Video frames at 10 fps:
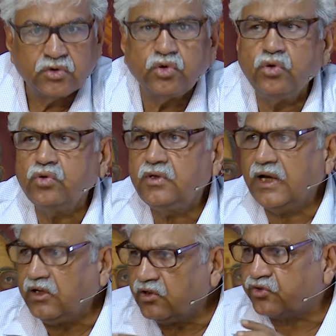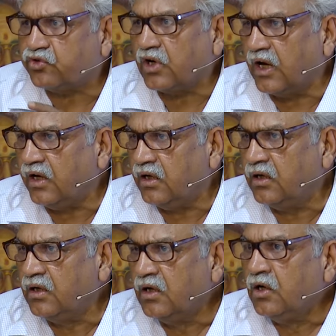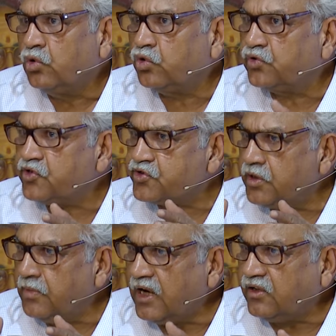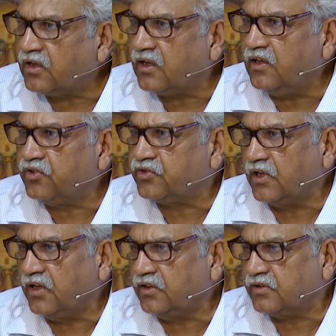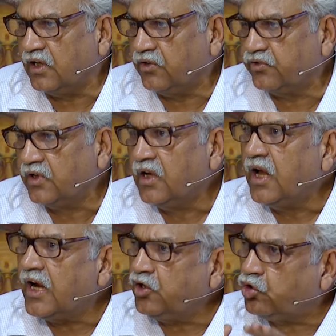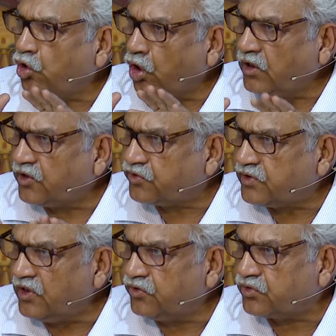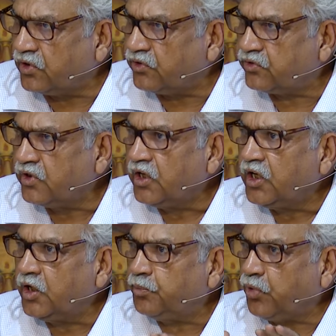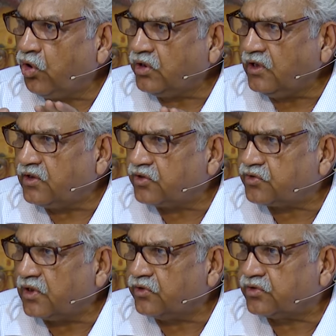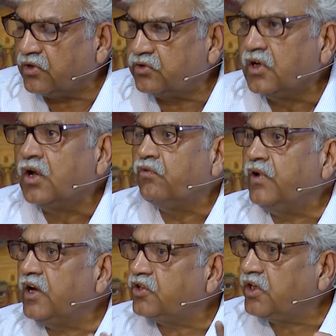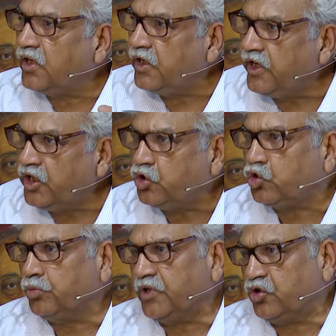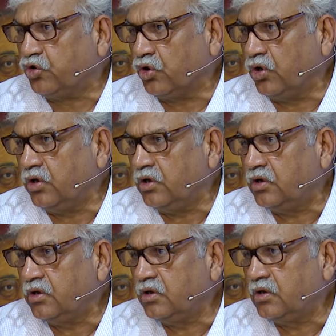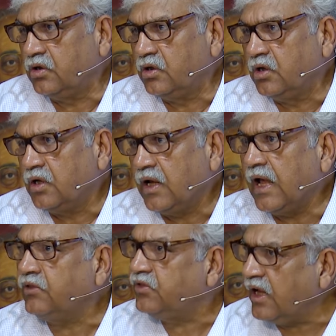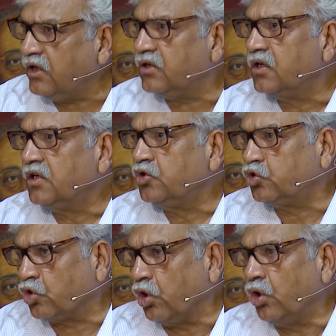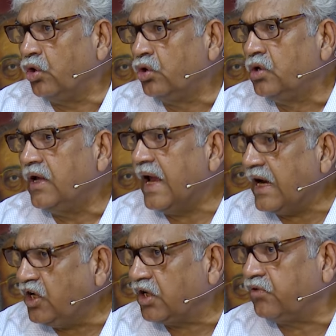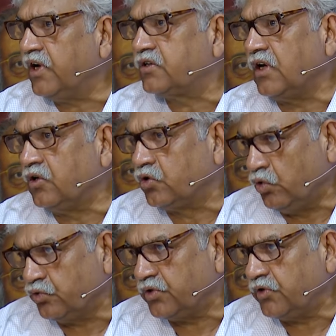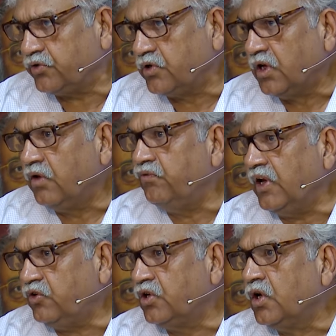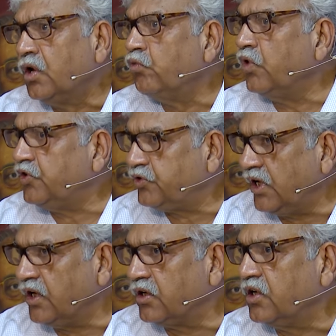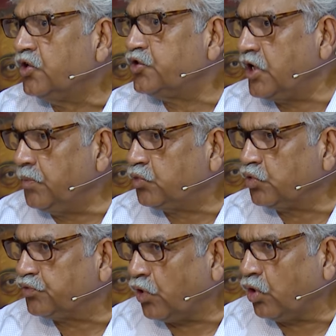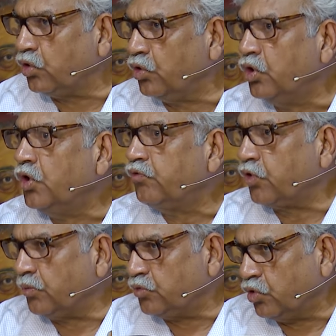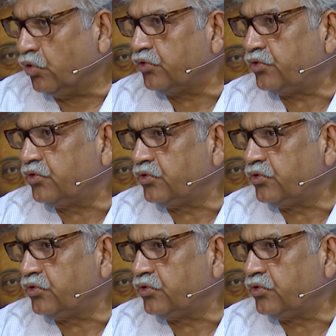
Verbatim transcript: So let us try to systematically study things and draw distinctions, important distinctions where they need to be drawn and then draw adequate conclusions which we think seem to follow from those.